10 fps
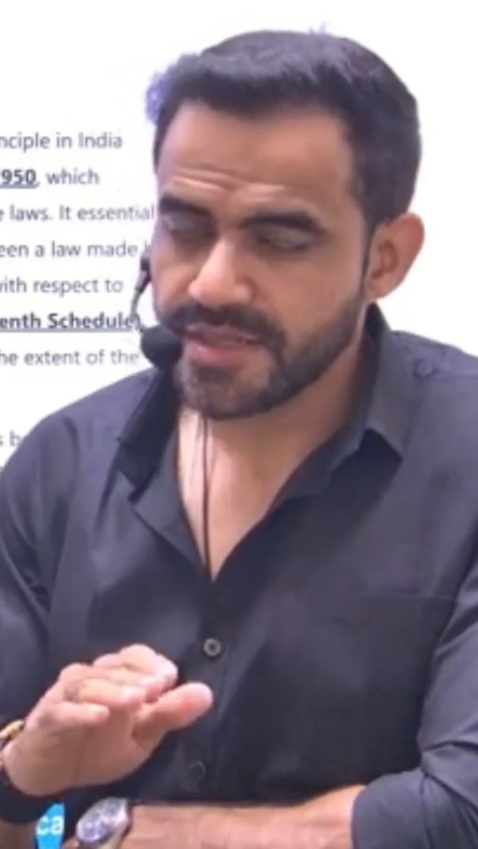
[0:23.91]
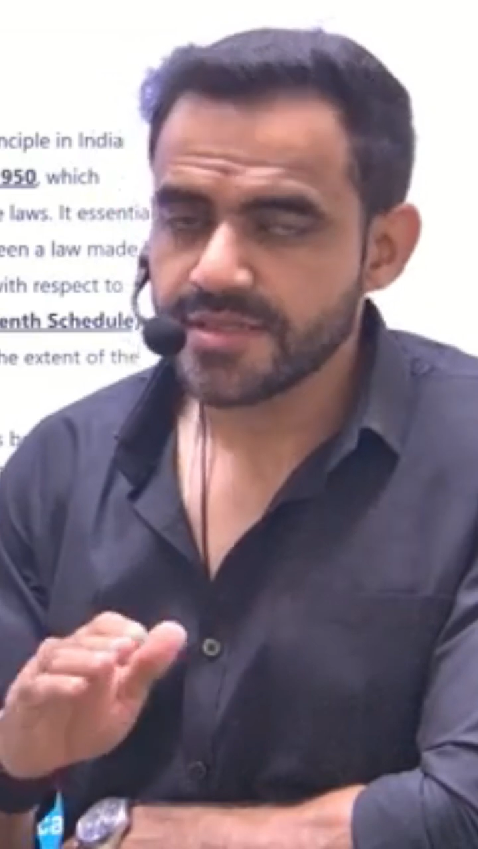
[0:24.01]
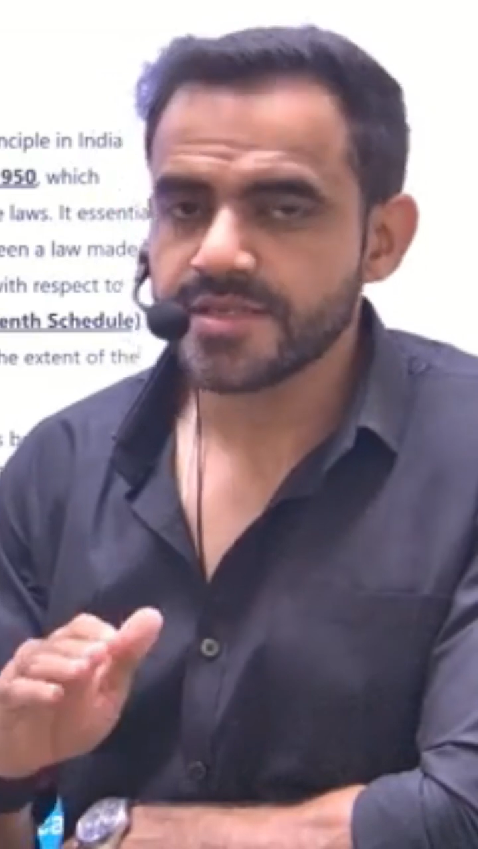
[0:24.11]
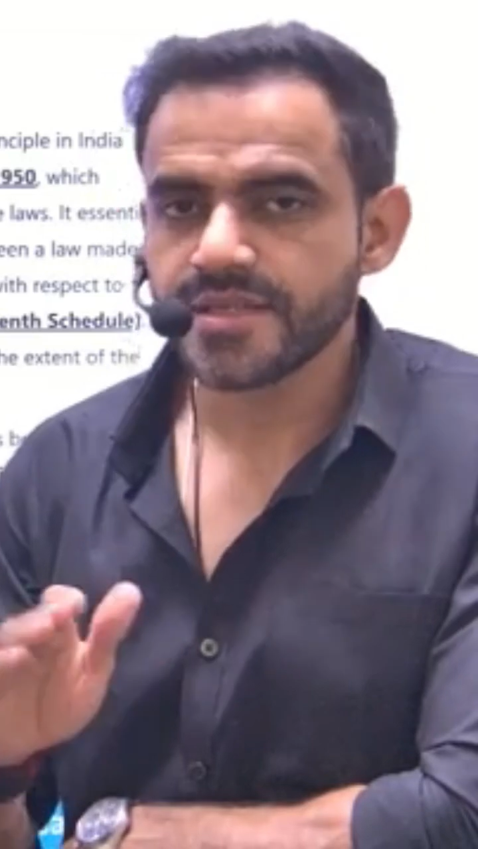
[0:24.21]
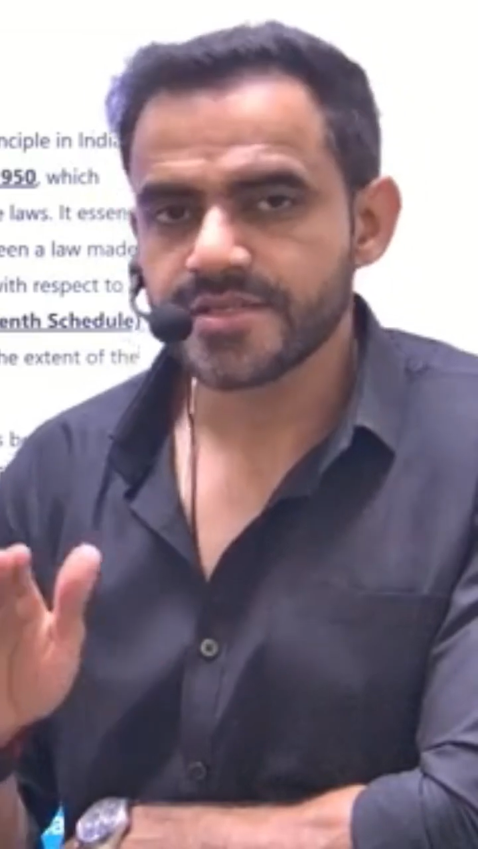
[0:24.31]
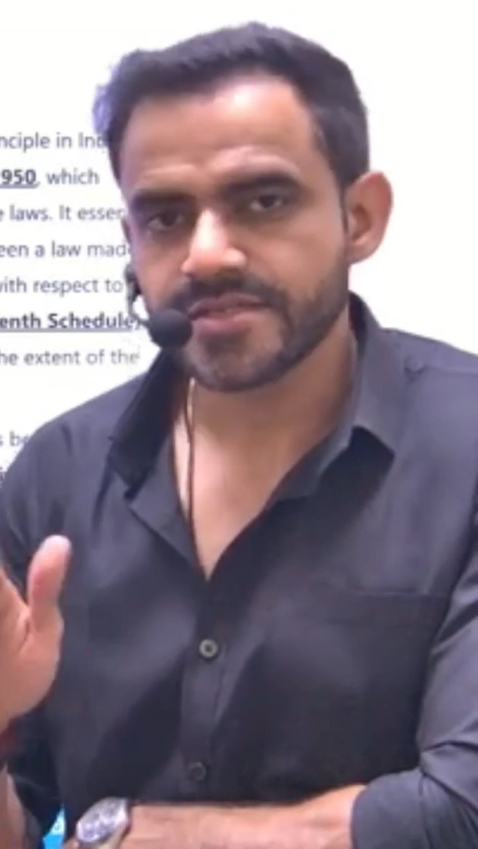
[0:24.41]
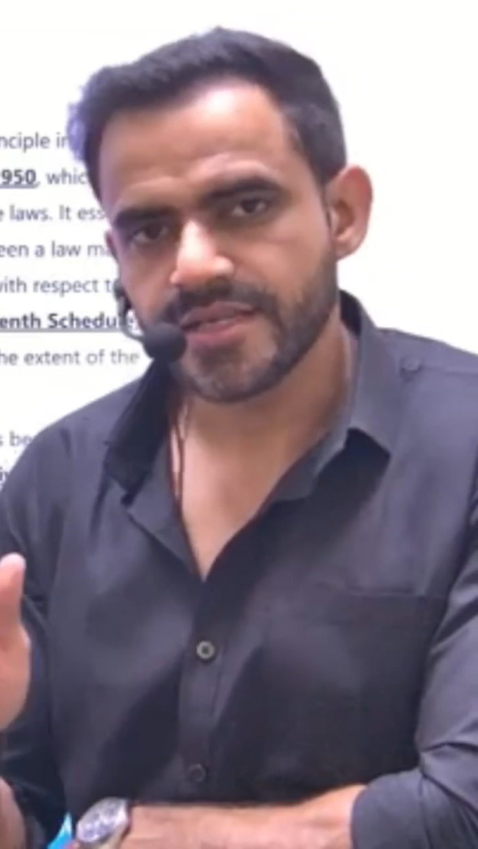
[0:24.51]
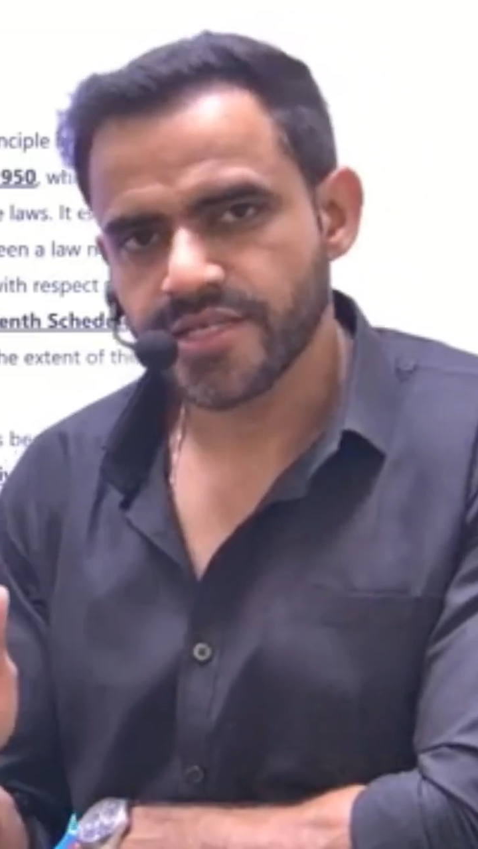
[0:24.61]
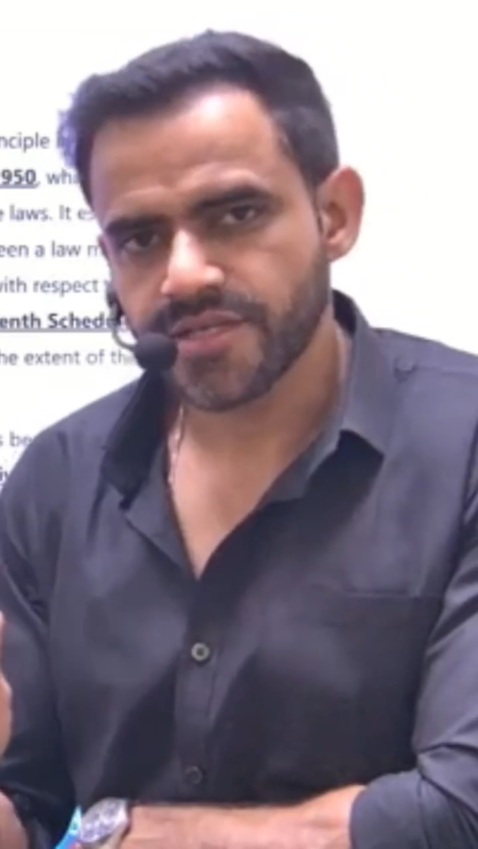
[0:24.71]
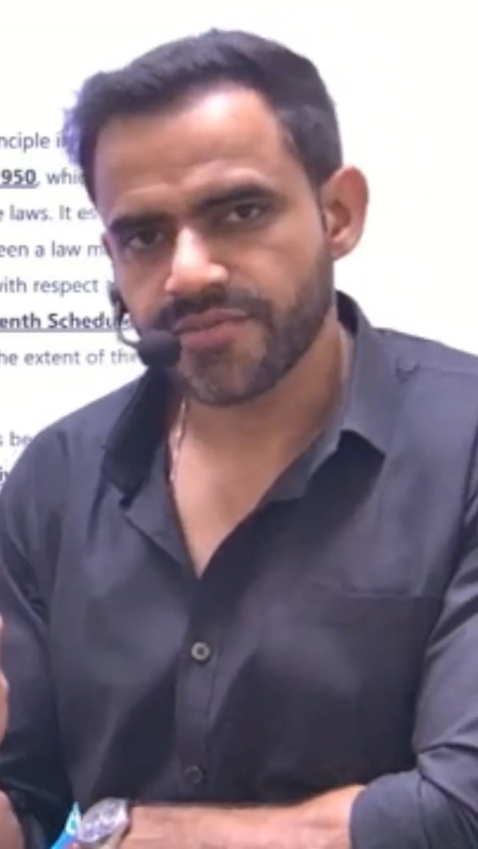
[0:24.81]
there is a
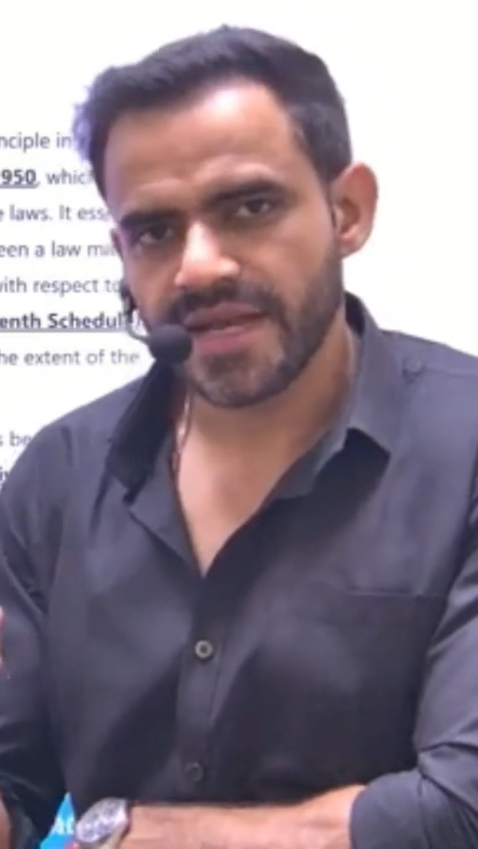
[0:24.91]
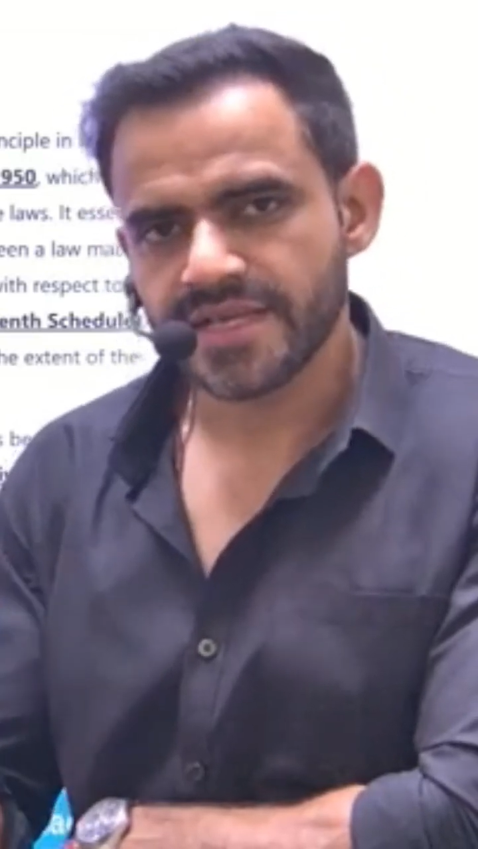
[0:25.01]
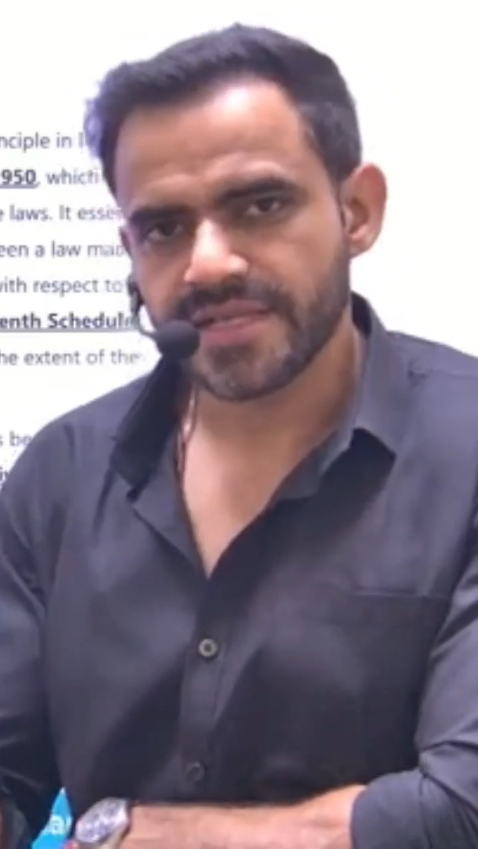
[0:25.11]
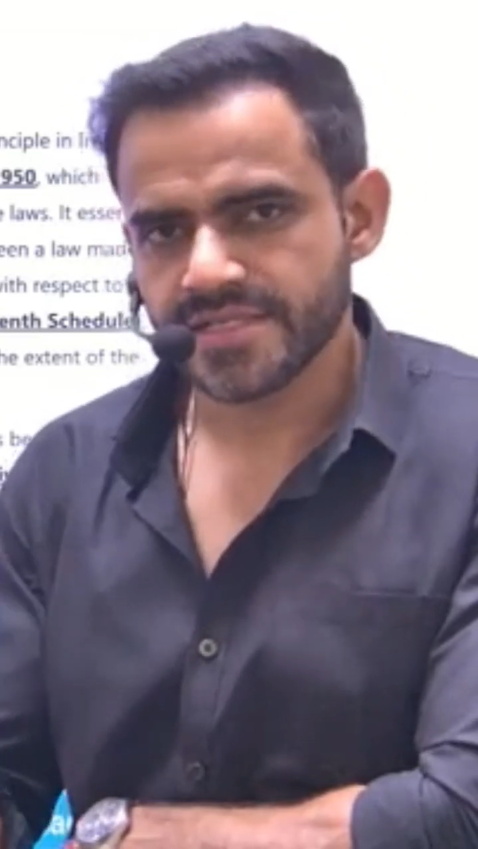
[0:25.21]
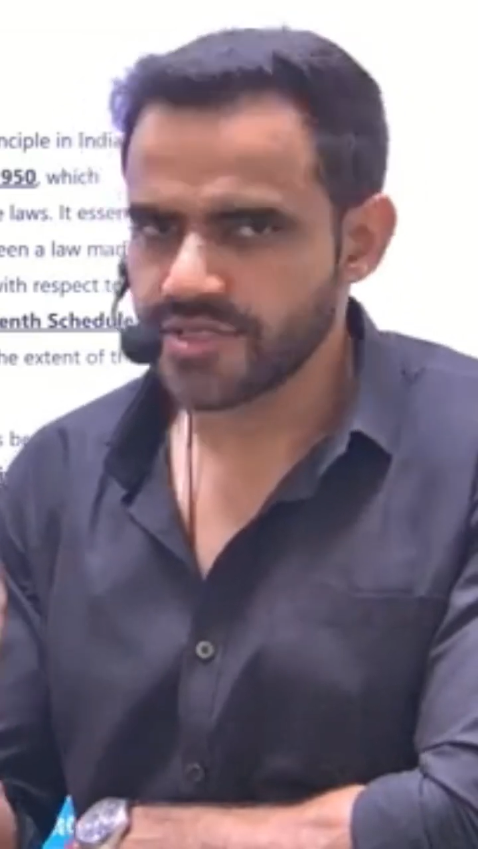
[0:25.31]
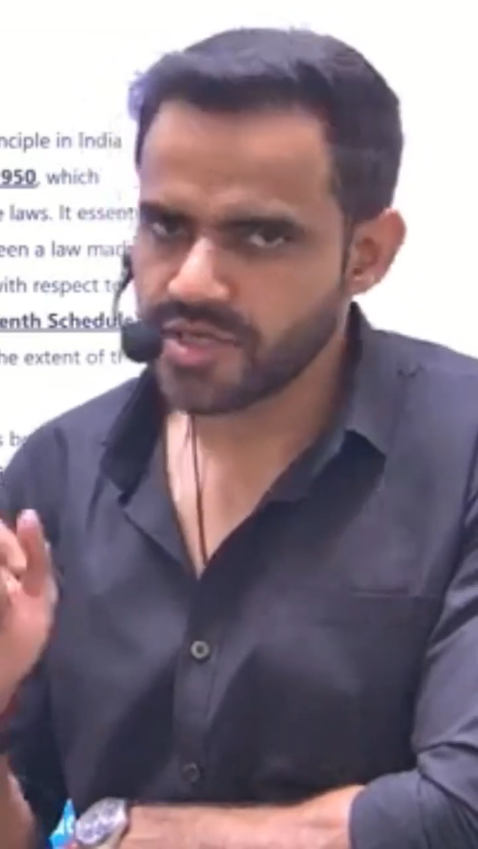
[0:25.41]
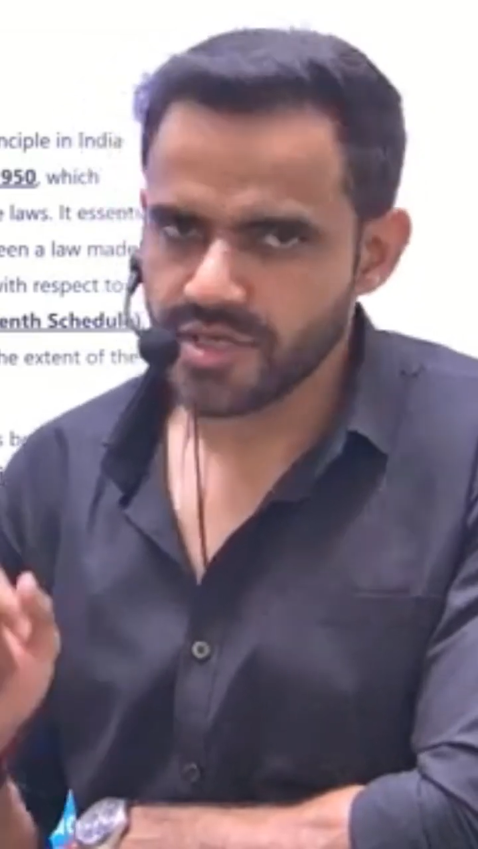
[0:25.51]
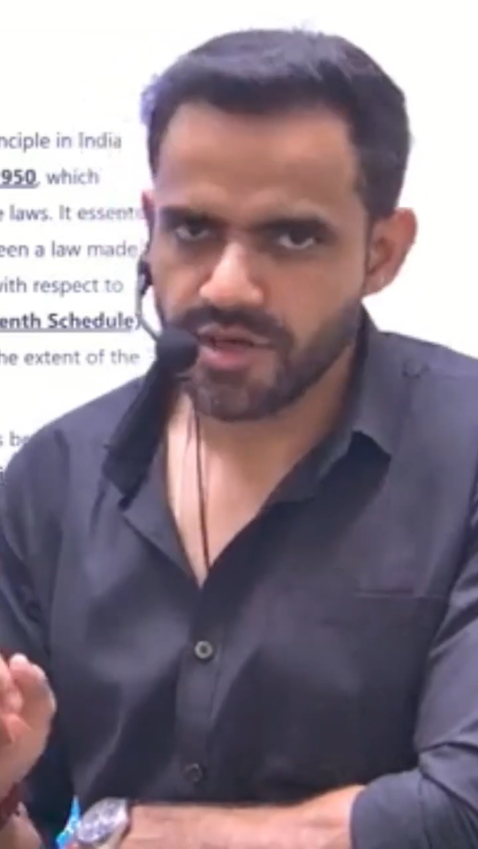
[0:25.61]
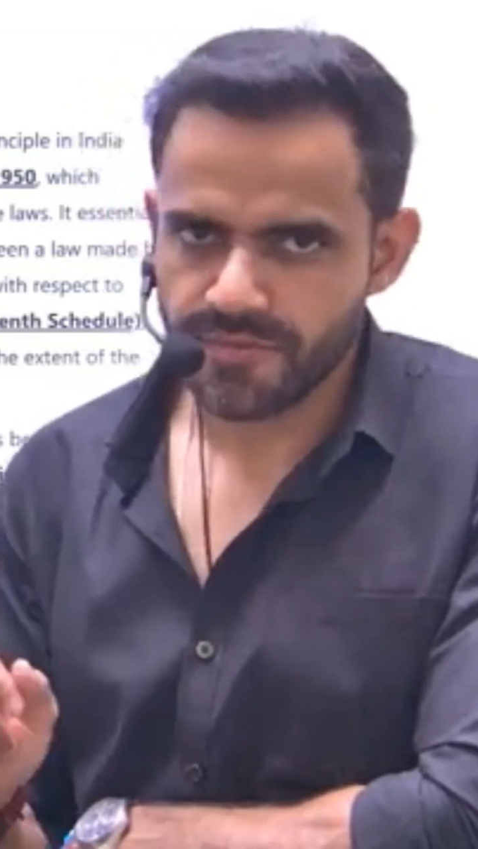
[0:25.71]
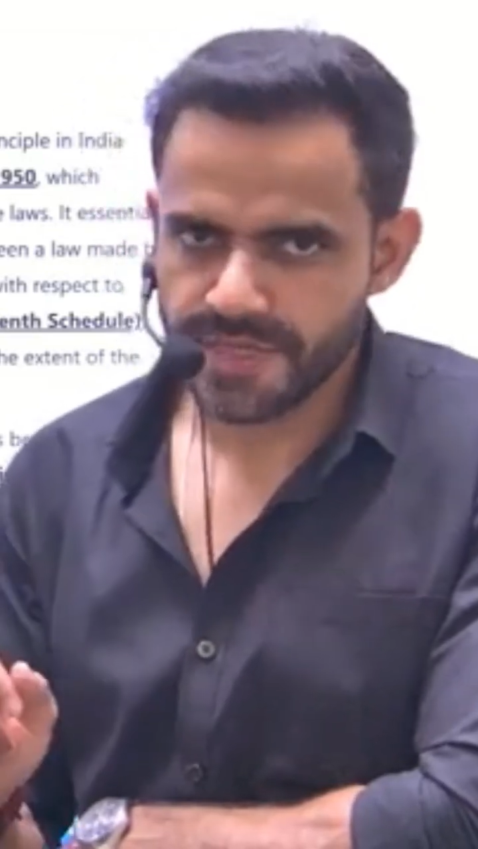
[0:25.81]
legislation by the
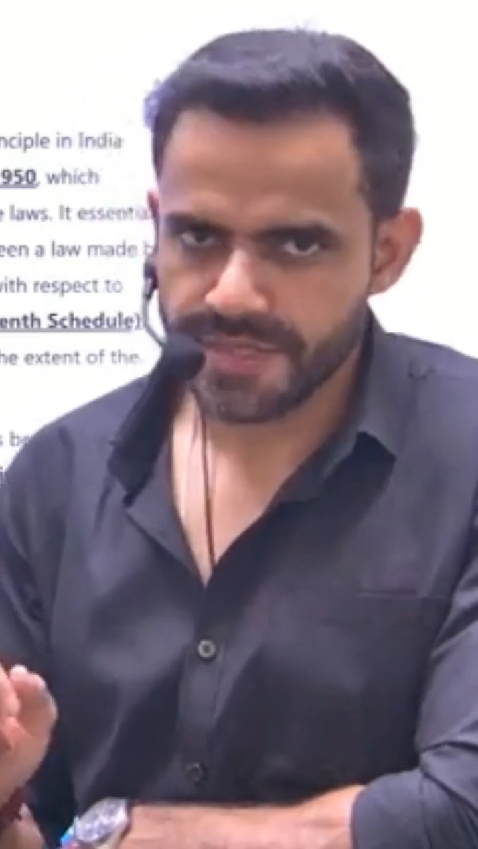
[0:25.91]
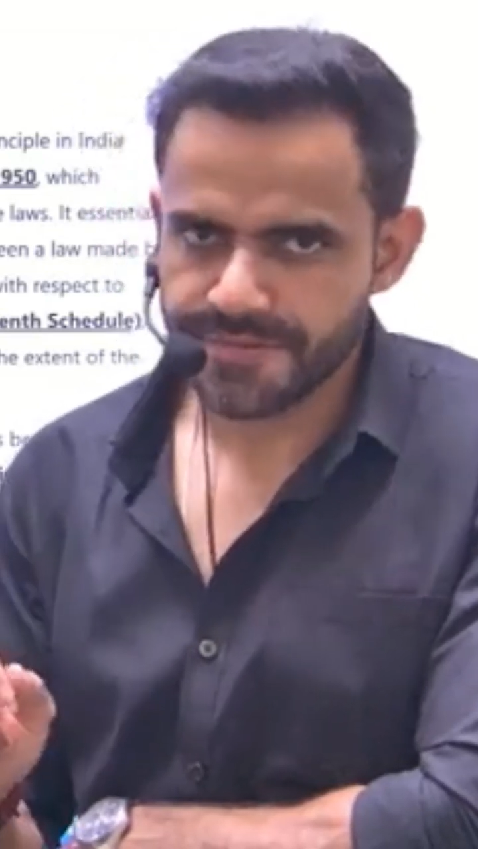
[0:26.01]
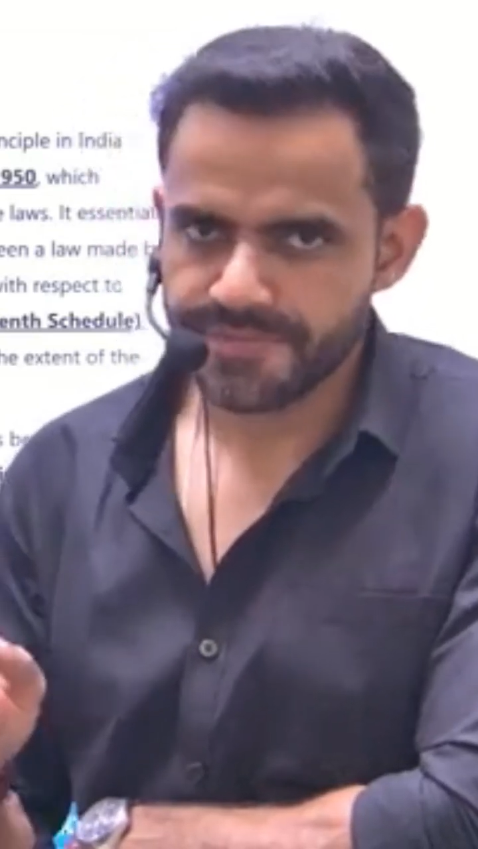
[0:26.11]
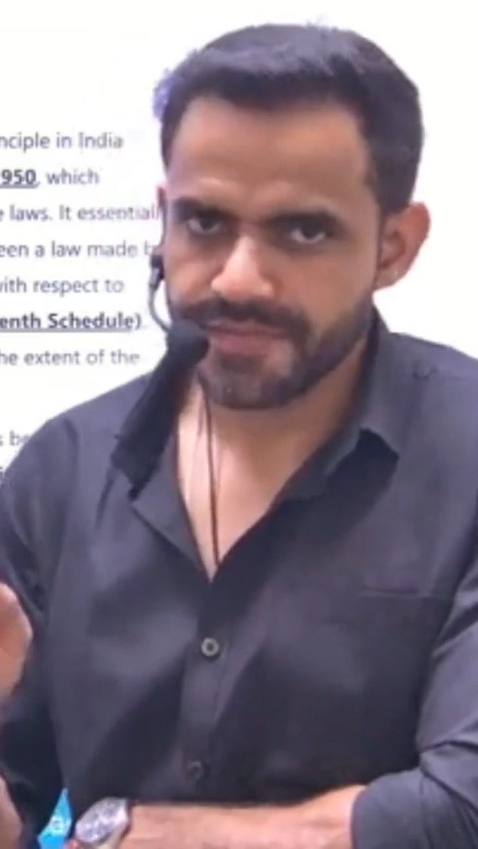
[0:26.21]
central government.